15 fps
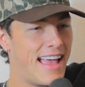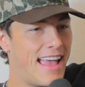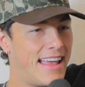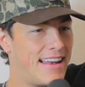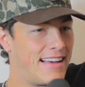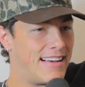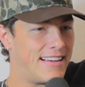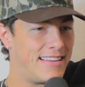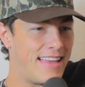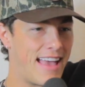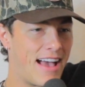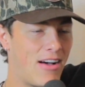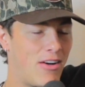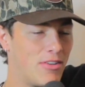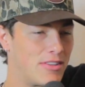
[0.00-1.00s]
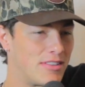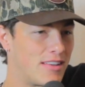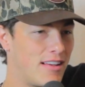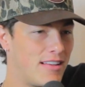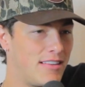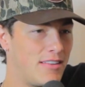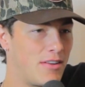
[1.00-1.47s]
and uh, yeah, all of a
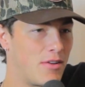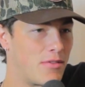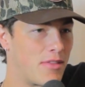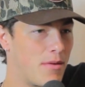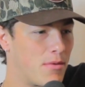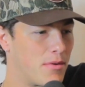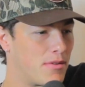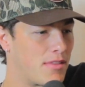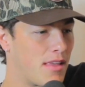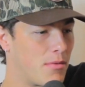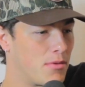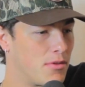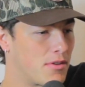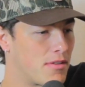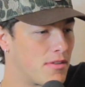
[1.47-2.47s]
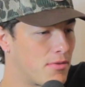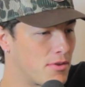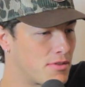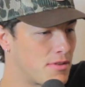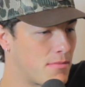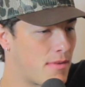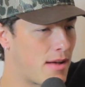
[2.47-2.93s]
sudden, you know, they were they were looking
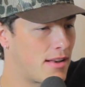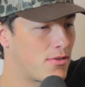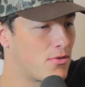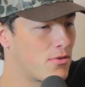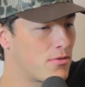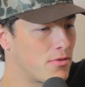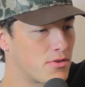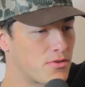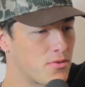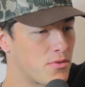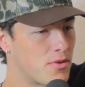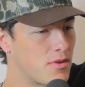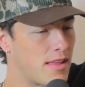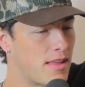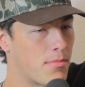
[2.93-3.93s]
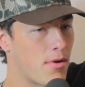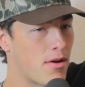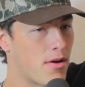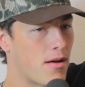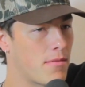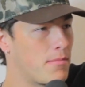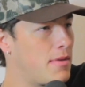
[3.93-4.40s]
for somebody cool for this tour, and they
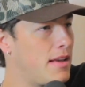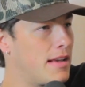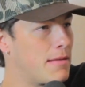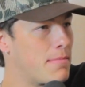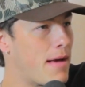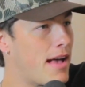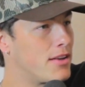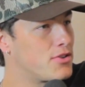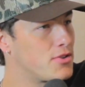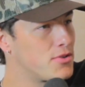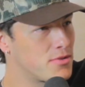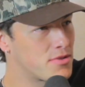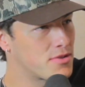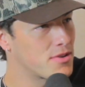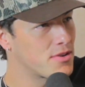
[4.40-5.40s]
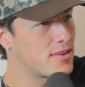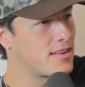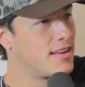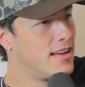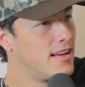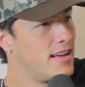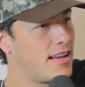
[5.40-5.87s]
brought on me and Matt Schuster and,
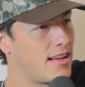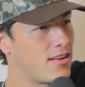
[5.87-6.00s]
mm-hmm.